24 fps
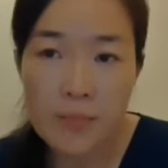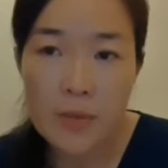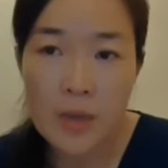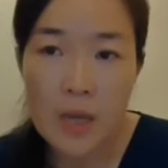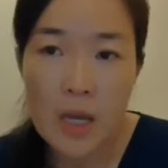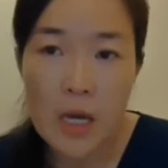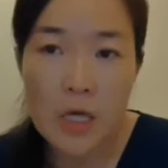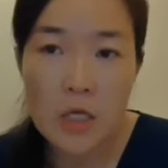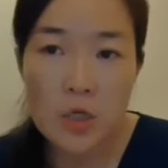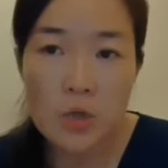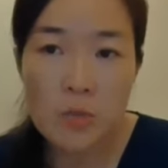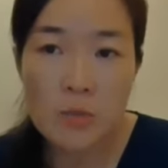
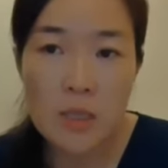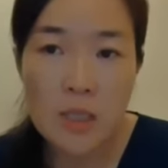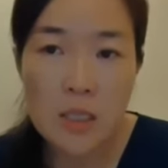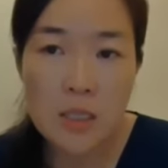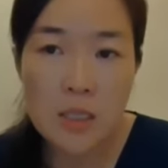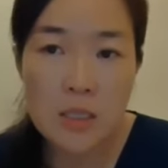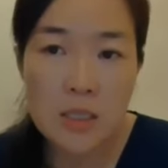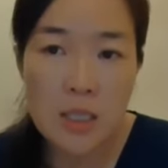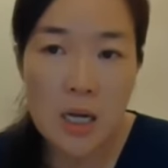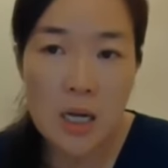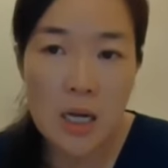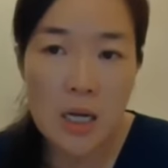You mean
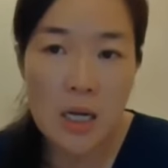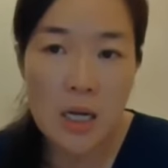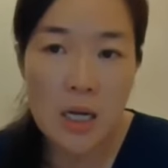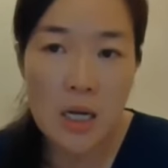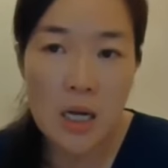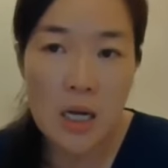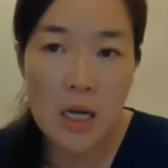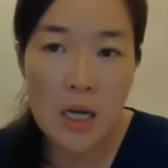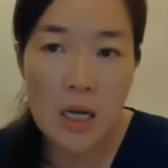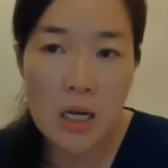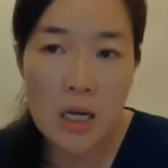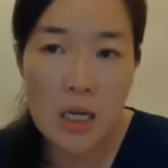
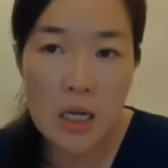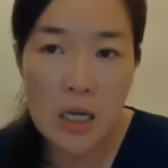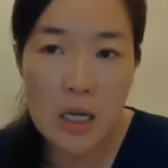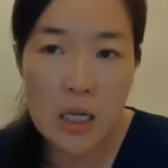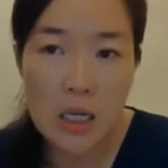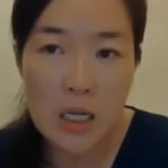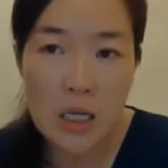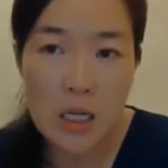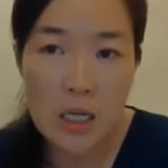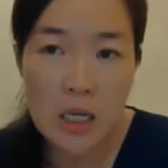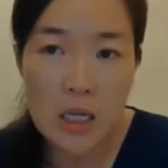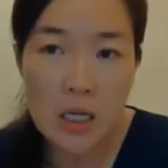
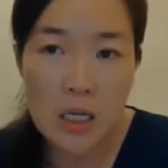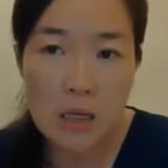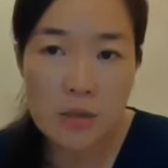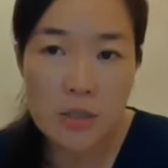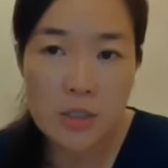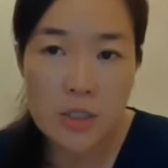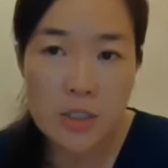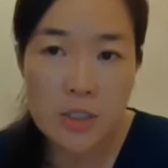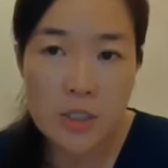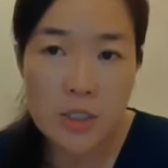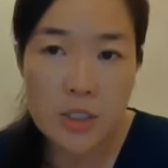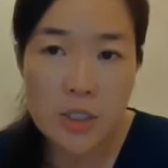uh,
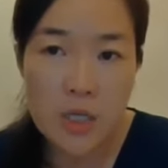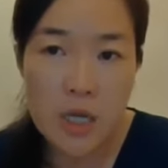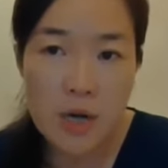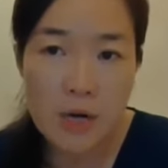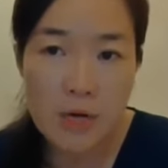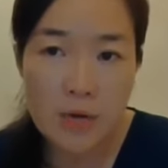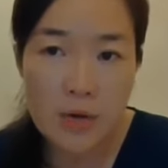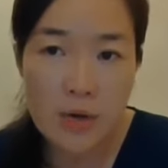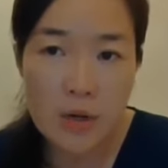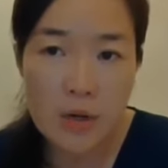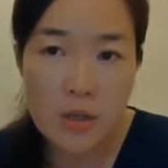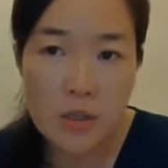
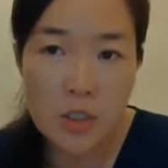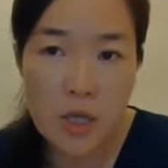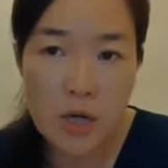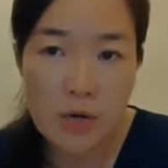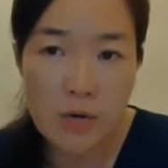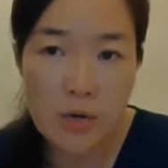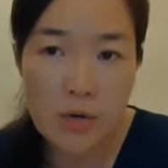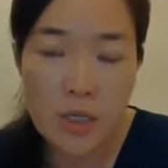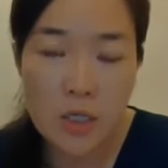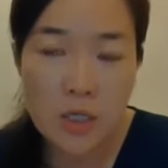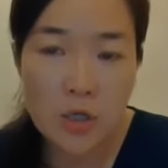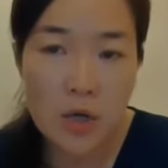Sharon,
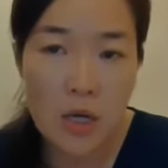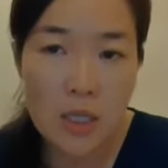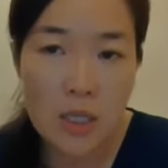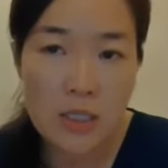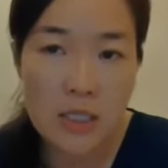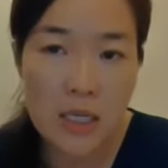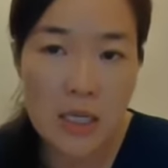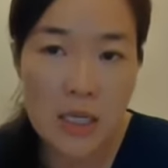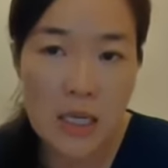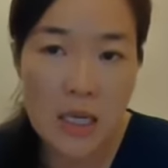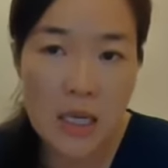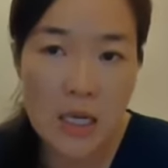Sharon, you are
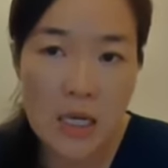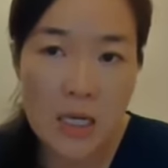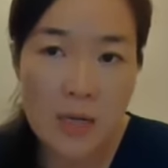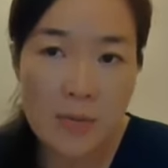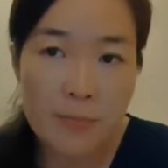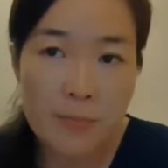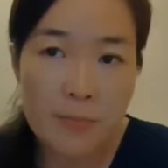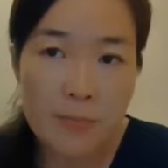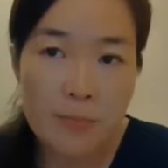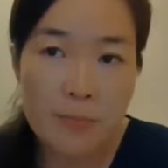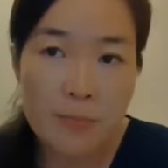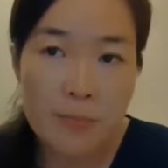taking
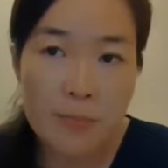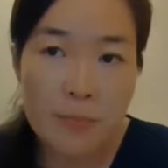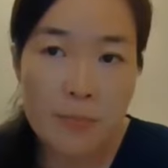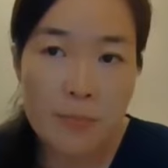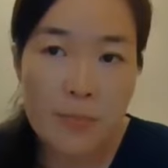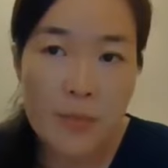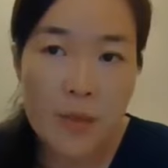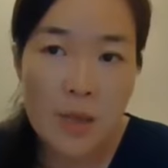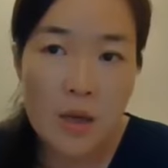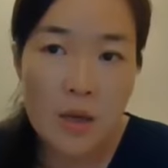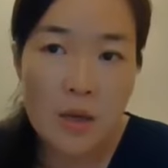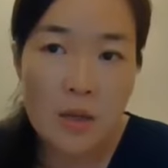
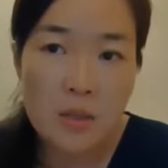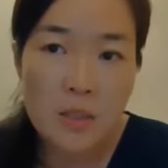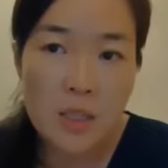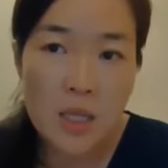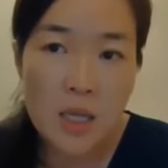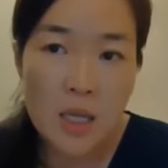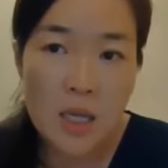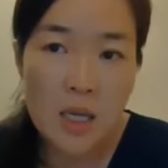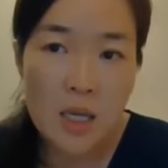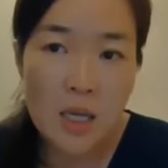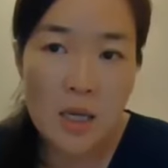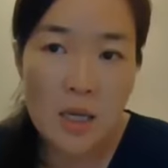
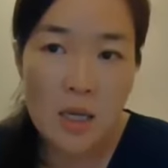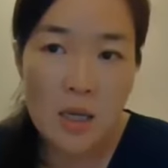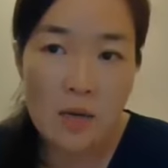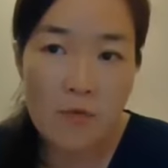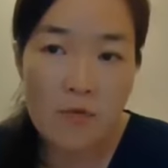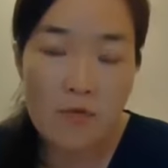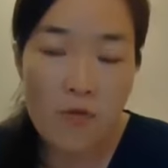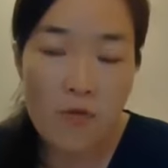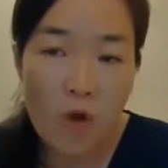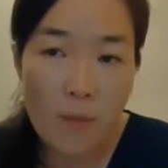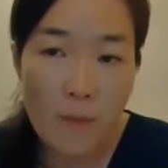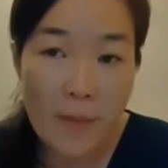taking
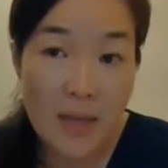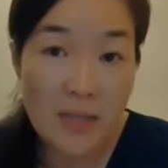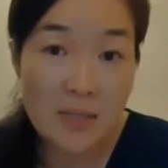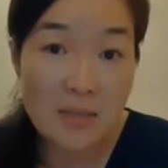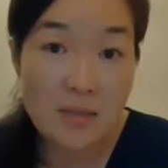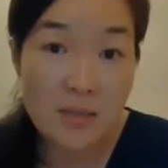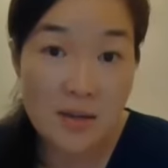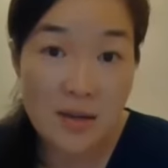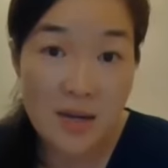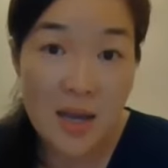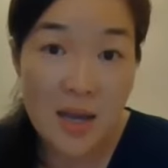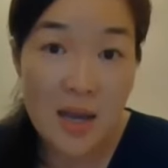four packs
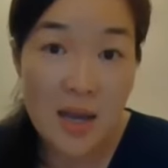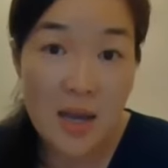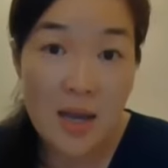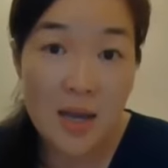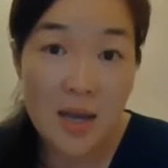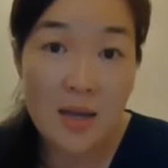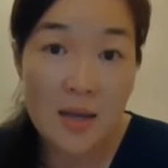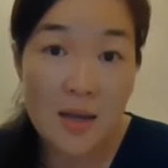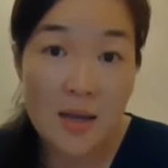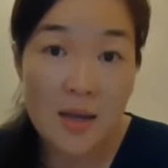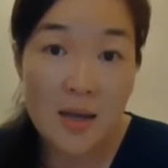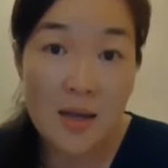a day,
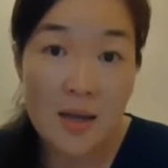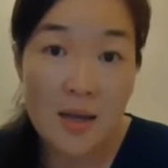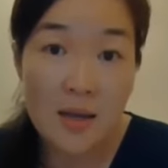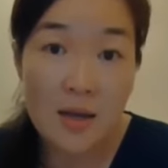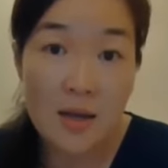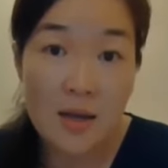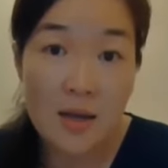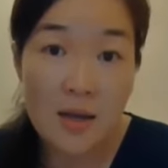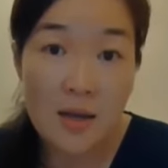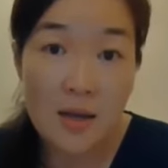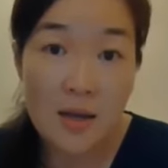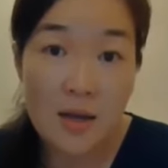
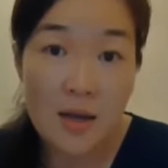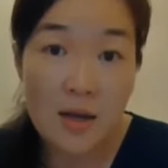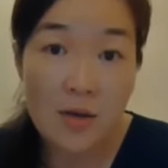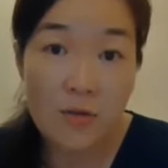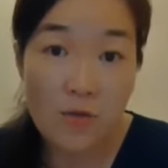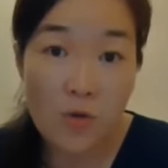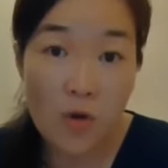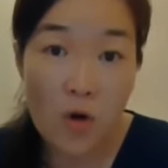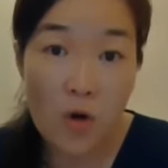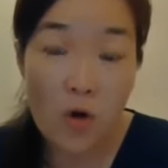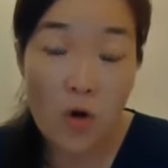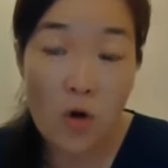
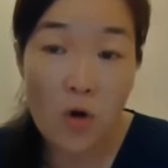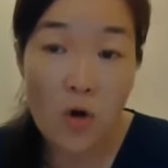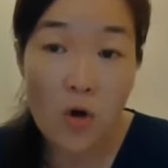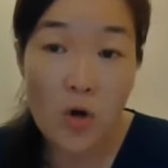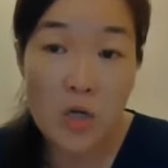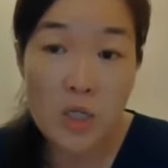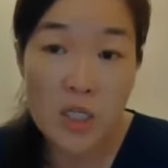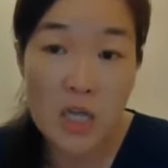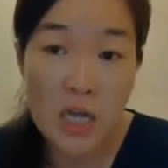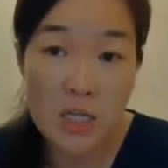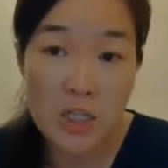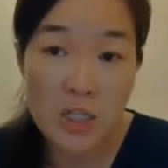
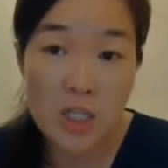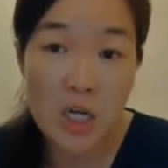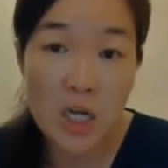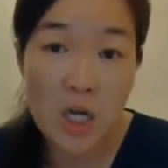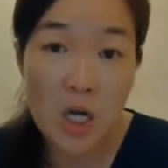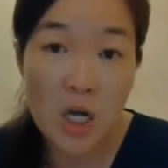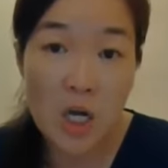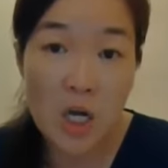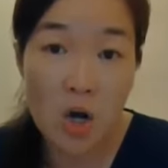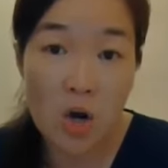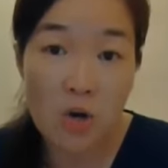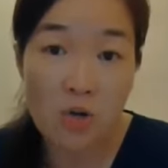four
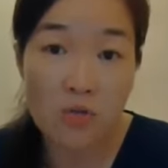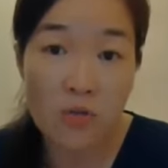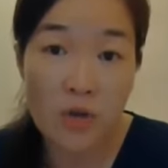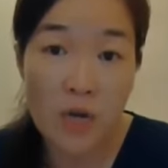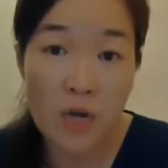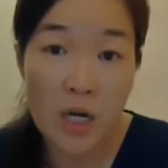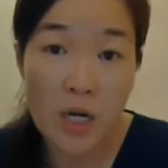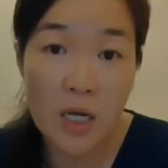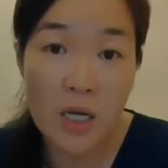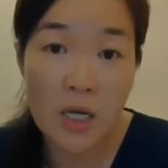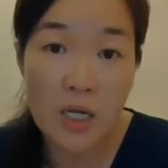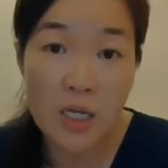sachet of
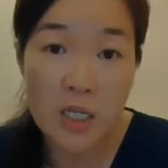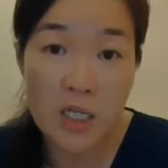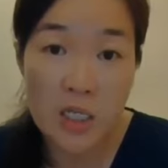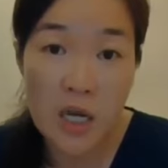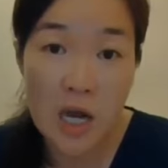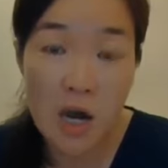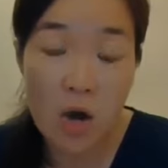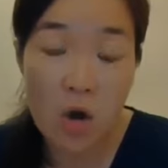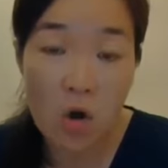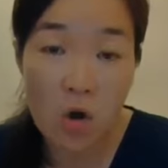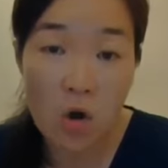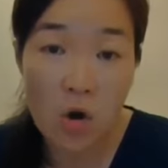uh,
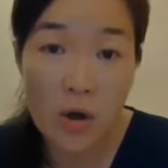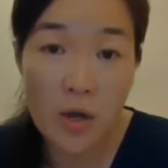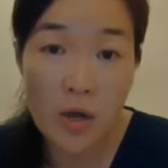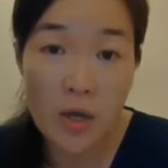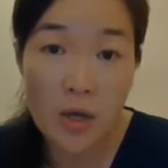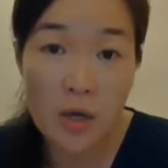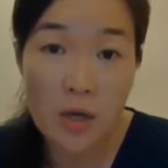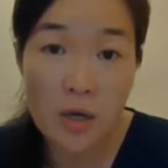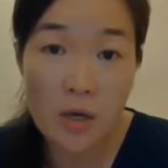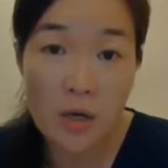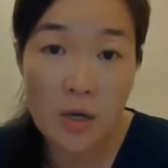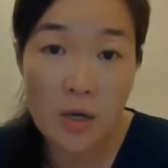Inchi
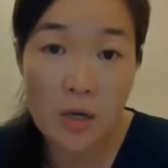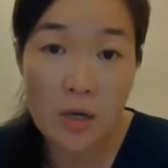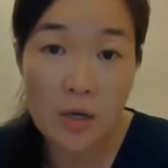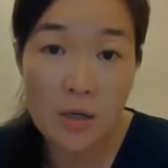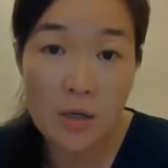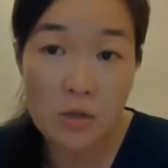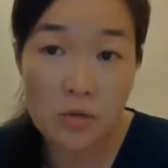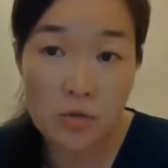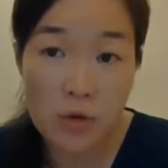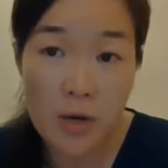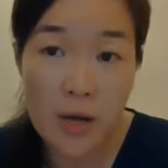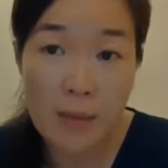oil,
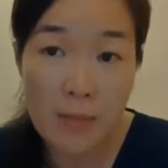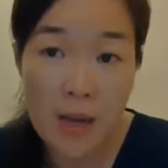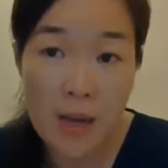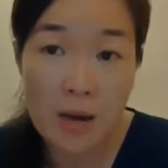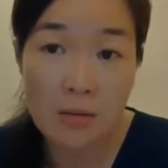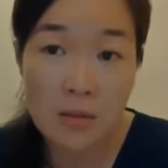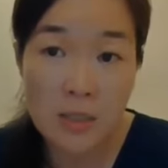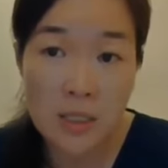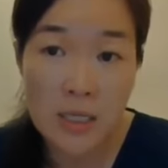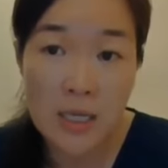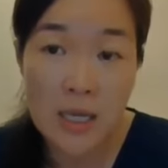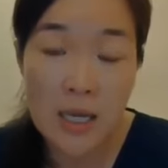three
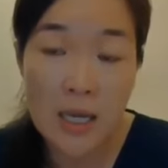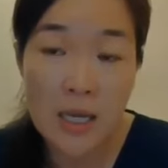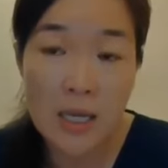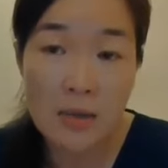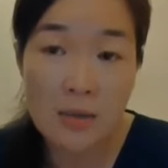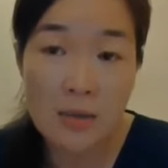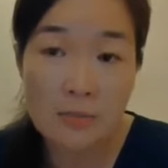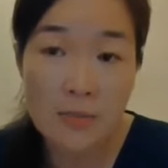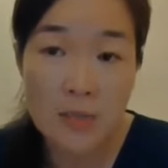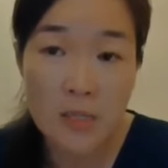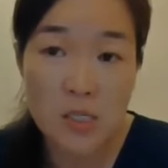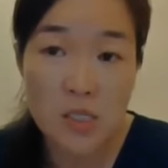ml a day
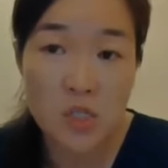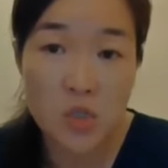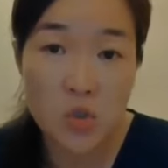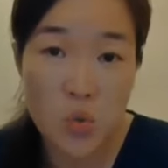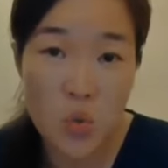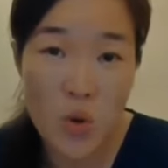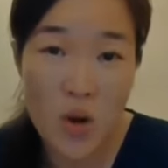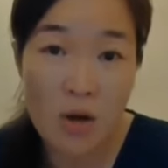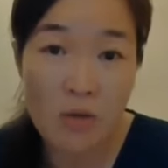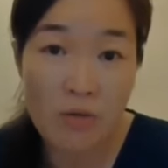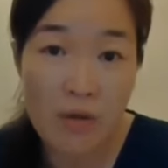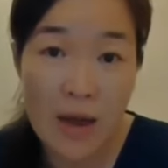means
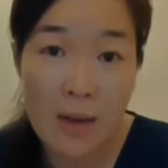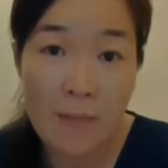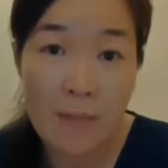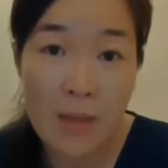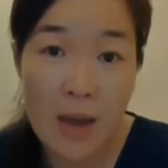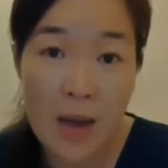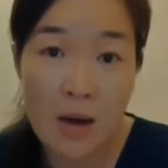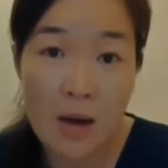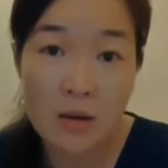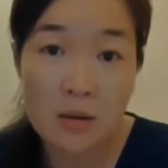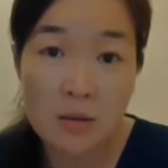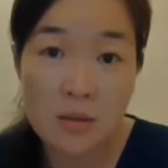twelve
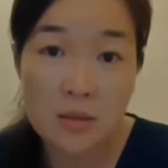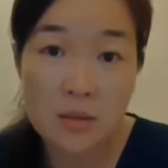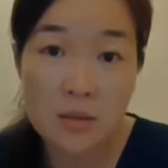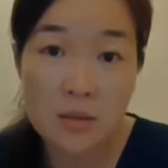ml.